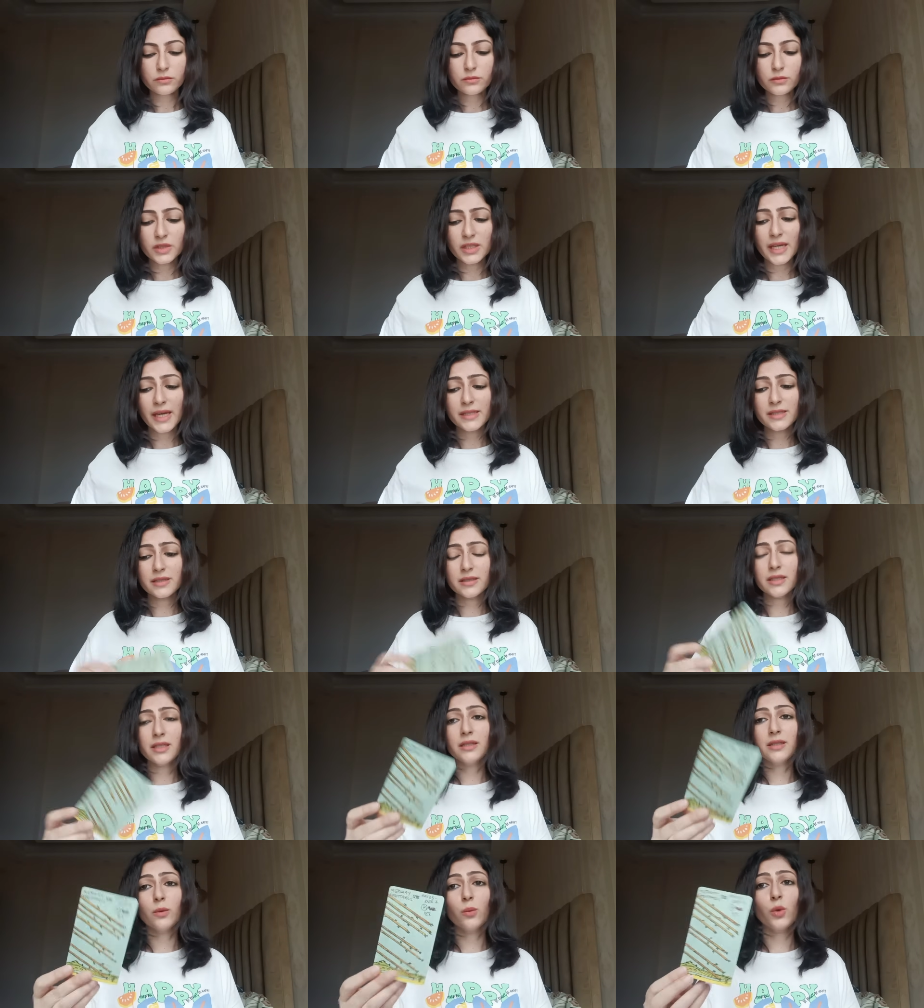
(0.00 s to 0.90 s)
Yes,
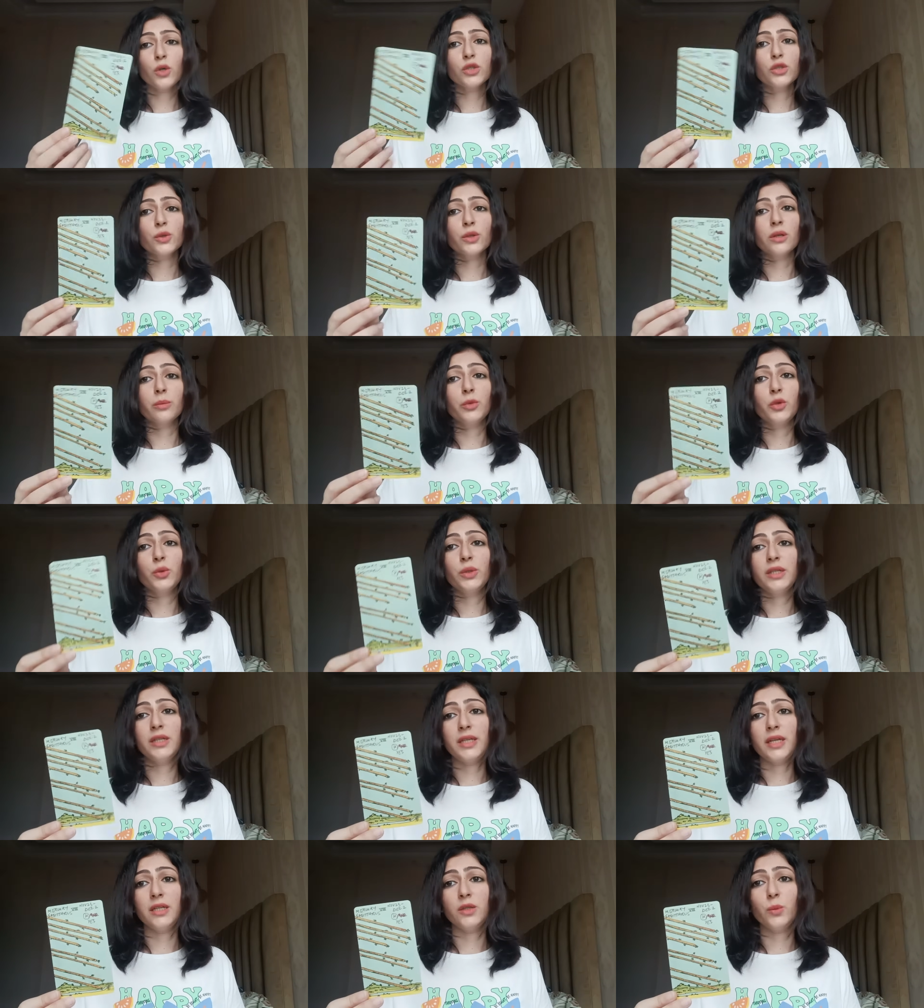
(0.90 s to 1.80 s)
see, they want to
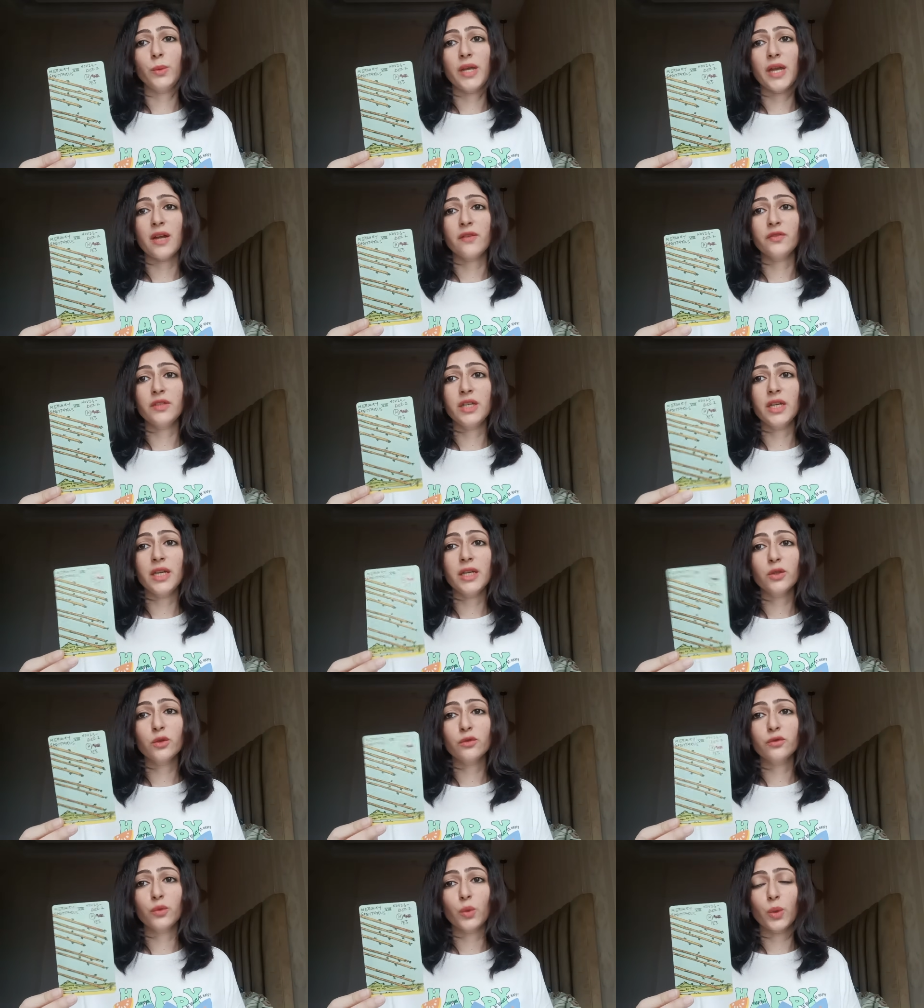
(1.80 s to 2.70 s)
communicate. We have the
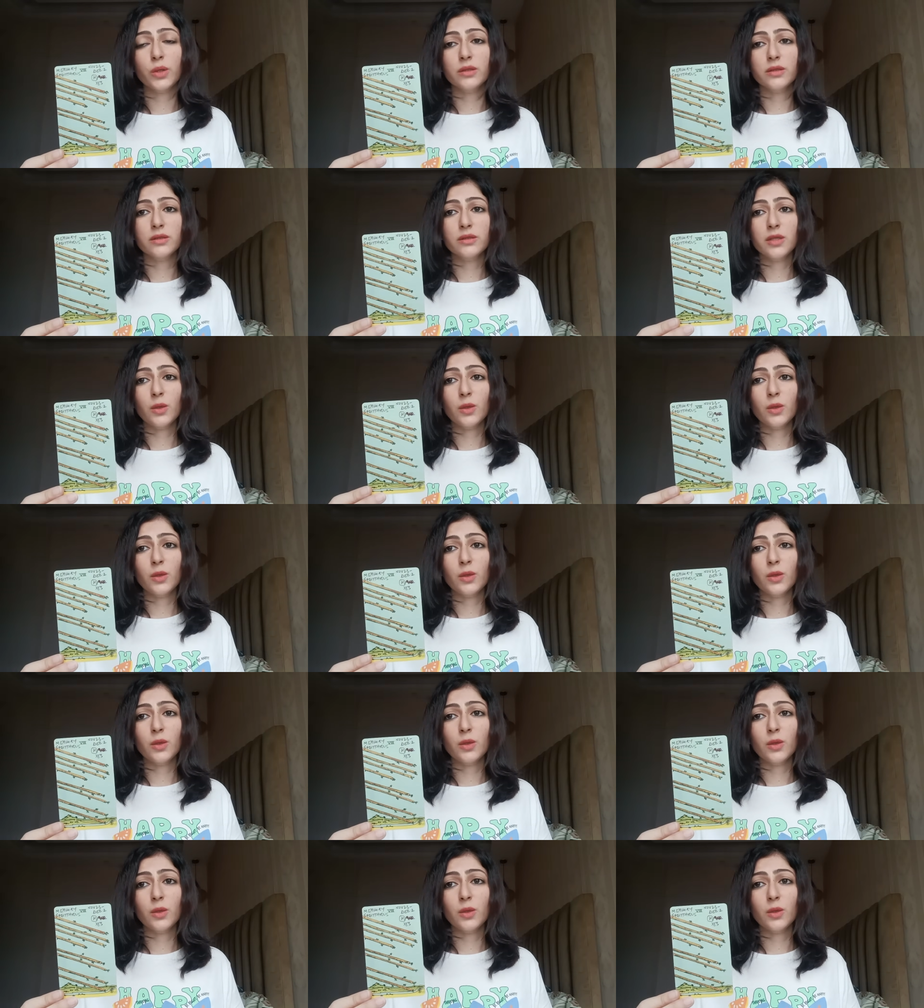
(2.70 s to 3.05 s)
Eight of Wands.